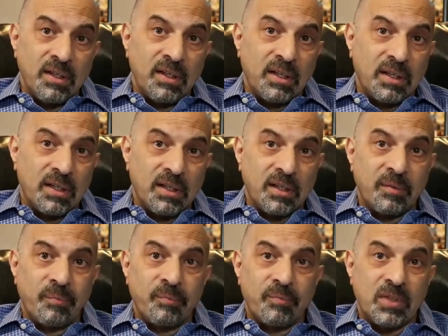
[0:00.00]

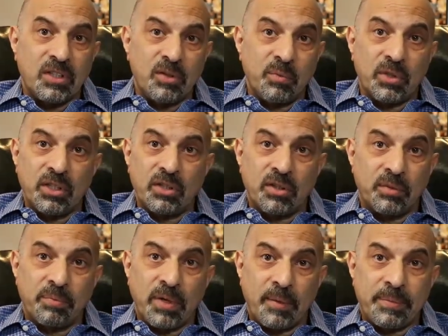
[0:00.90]
Can you bring
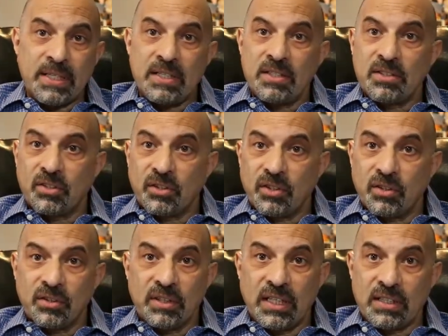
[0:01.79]
your puppies or
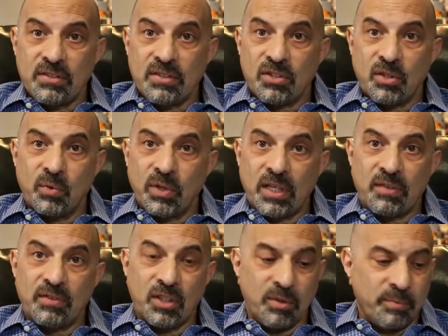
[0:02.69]
your kittens or
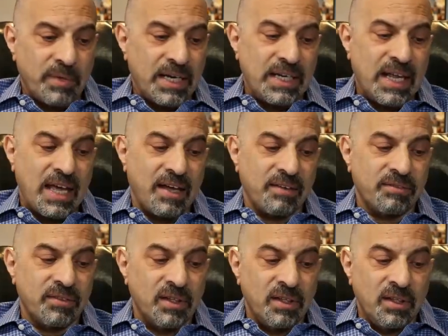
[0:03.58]
whatever you might
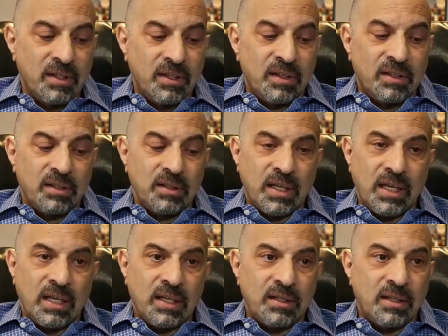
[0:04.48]
have?
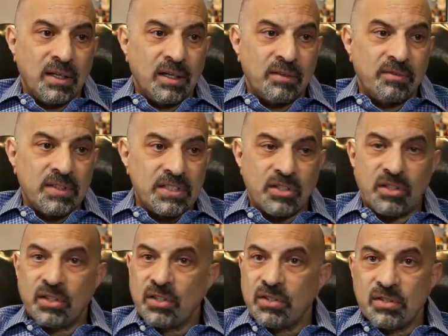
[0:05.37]
And
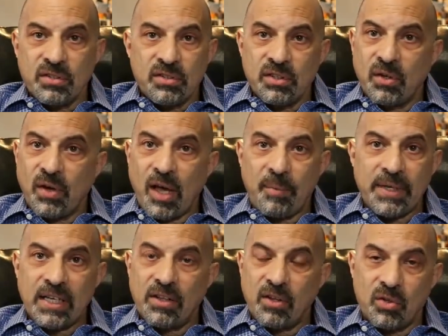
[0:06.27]
visitors, how
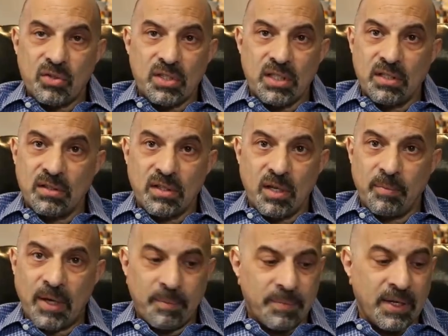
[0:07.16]
many of those can
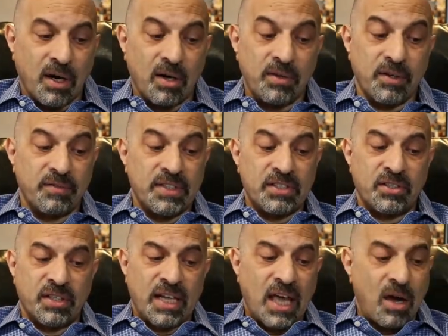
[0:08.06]
come up? And are there
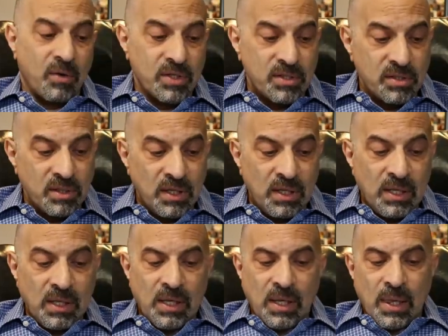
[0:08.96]
visiting hours?
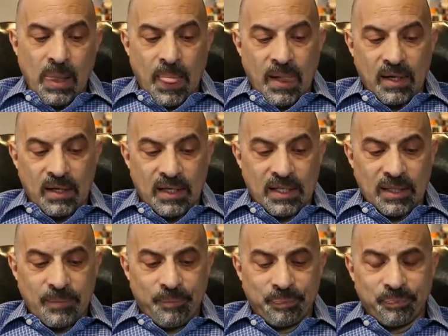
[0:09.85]

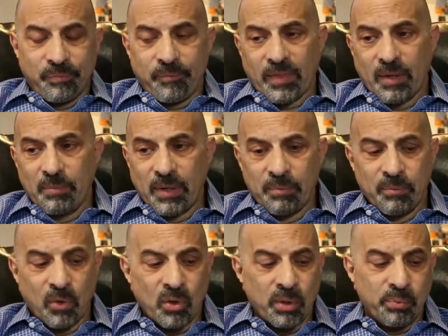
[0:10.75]
But
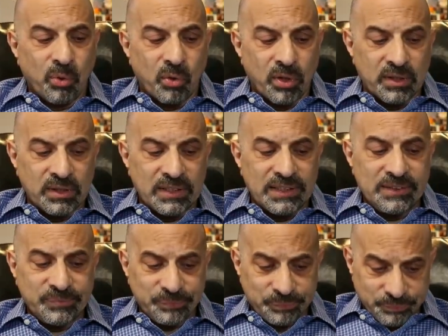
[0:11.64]
more importantly,